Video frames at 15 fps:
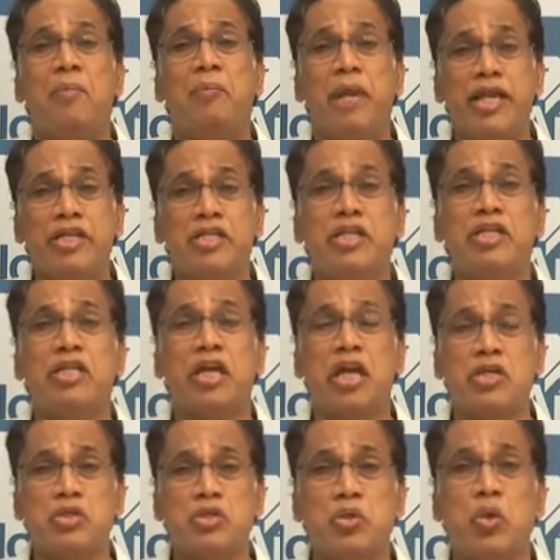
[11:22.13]

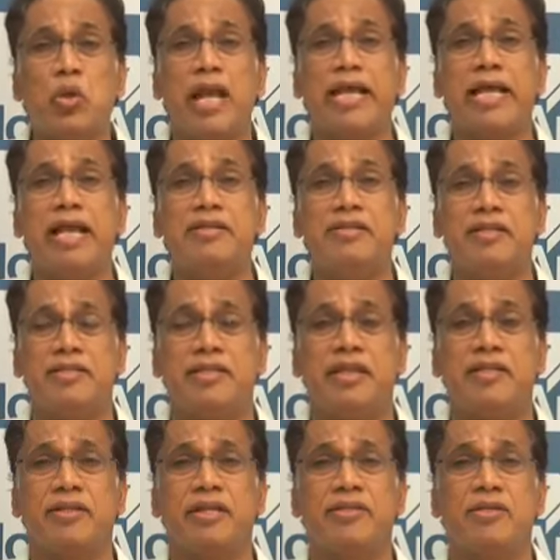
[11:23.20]
patient-controlled
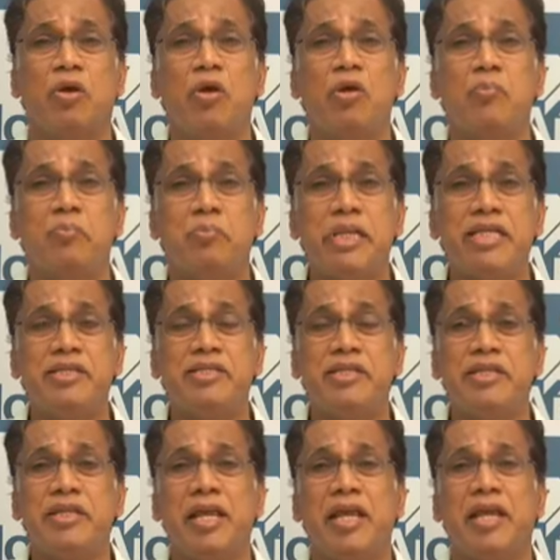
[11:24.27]
analgesia. That's called
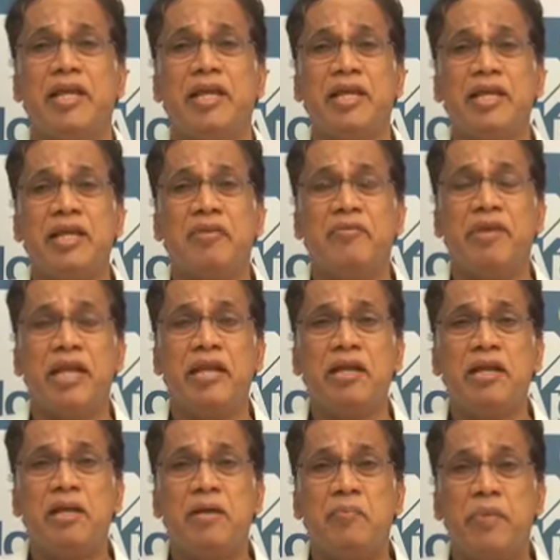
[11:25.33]
PCA, where
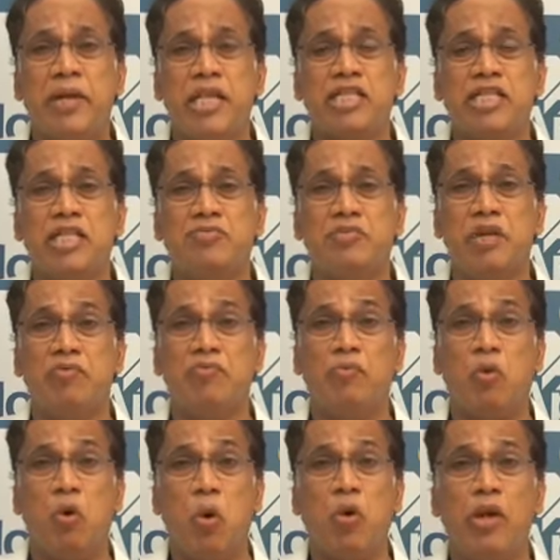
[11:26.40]
patient will
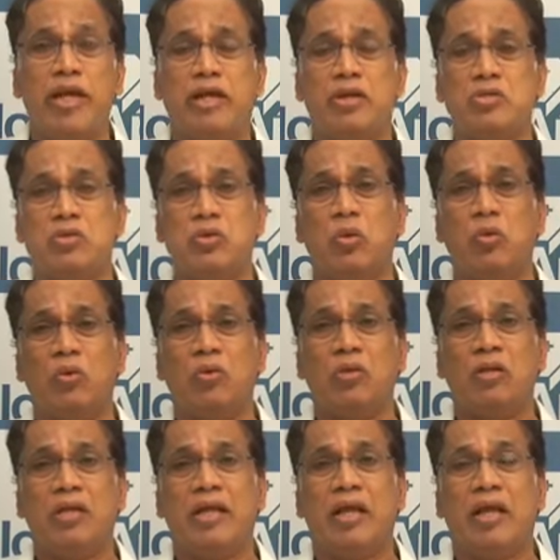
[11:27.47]
hold the control,
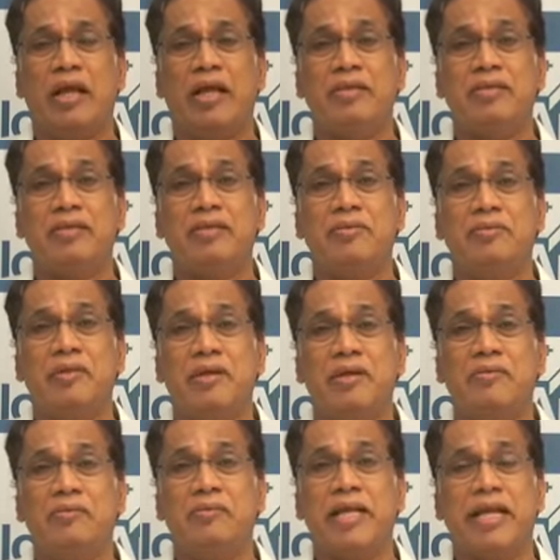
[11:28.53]
and
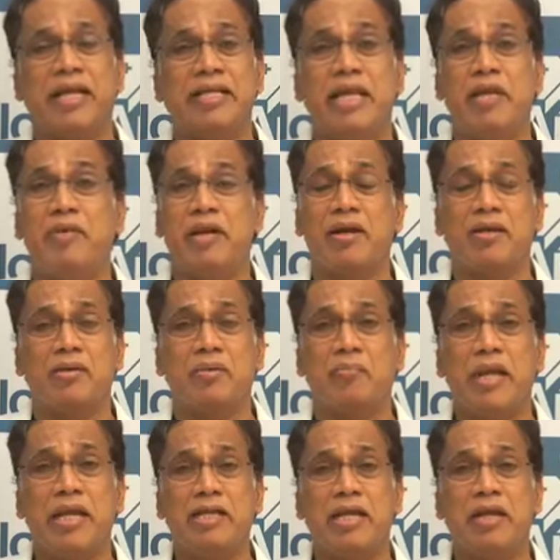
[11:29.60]
they can deliver
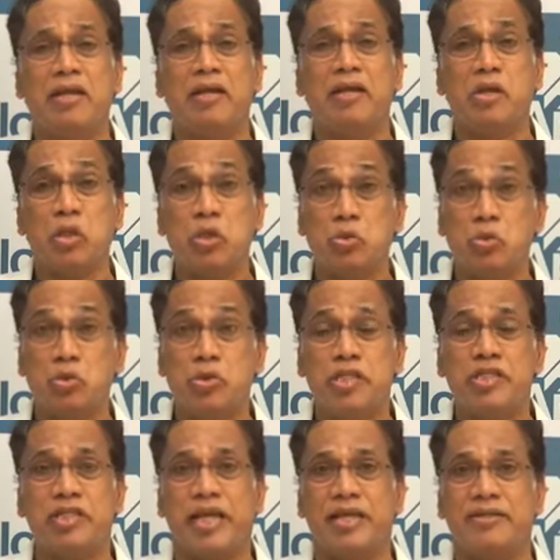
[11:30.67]
painkiller to the
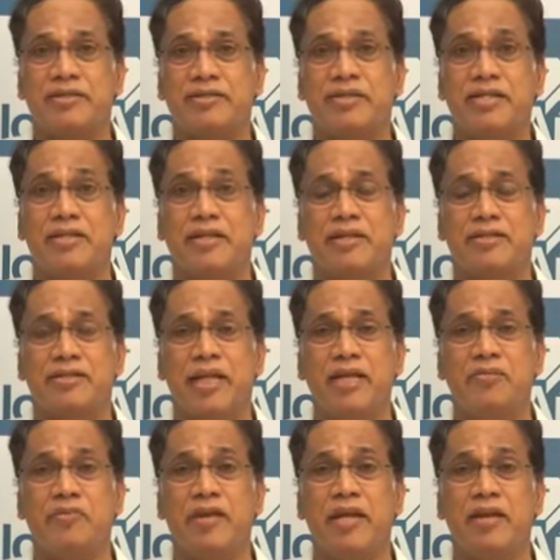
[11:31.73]
site, surgical
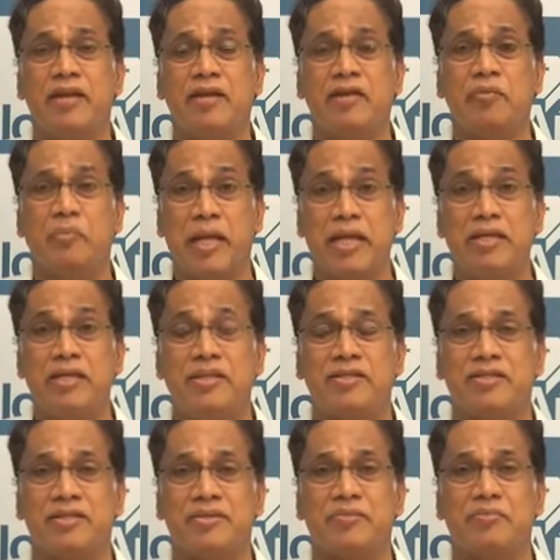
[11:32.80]
site, where pain
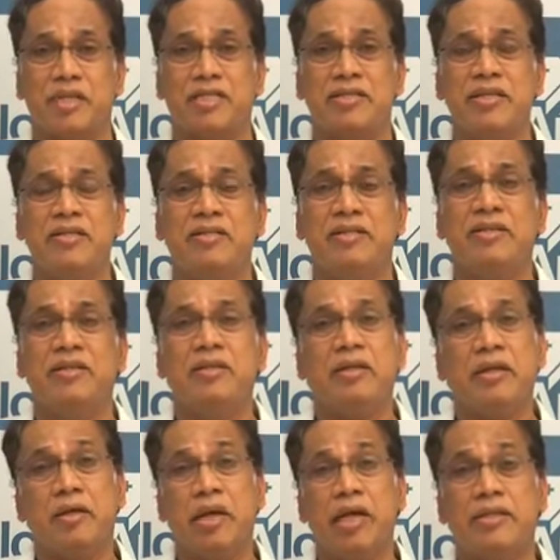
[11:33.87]
is present
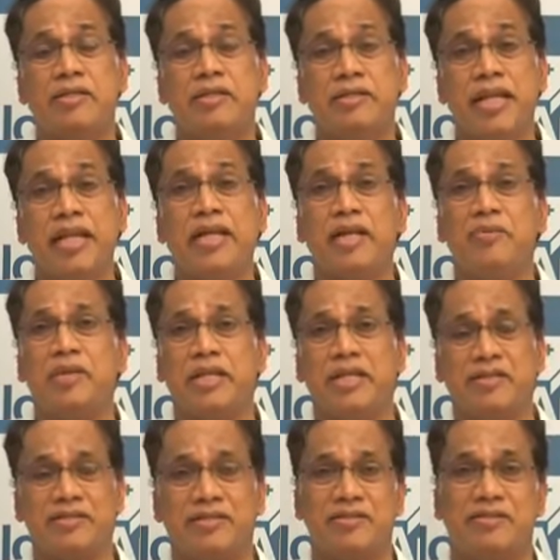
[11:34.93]
at their
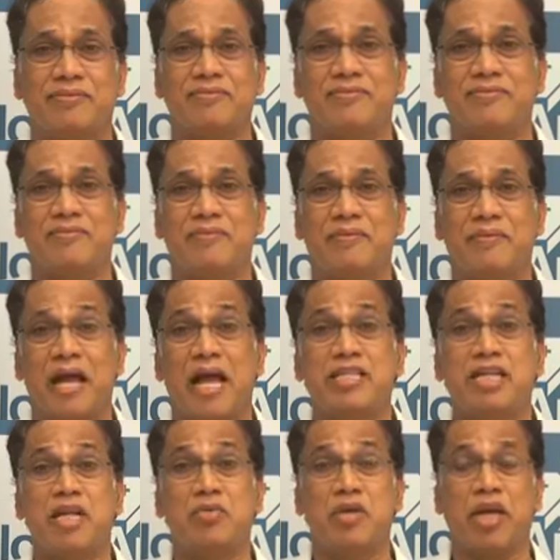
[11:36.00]
convenience,
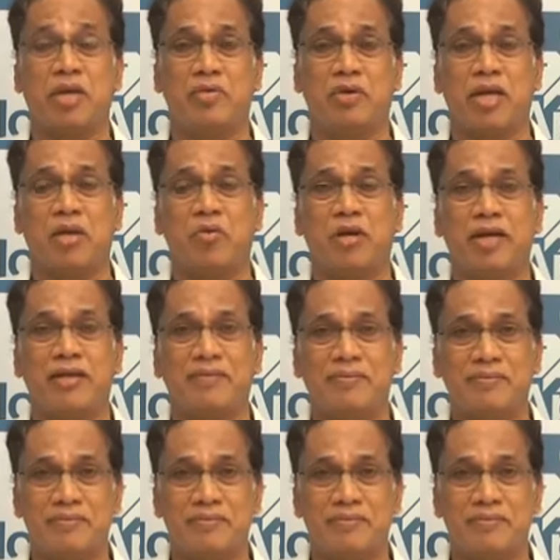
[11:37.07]
as and required.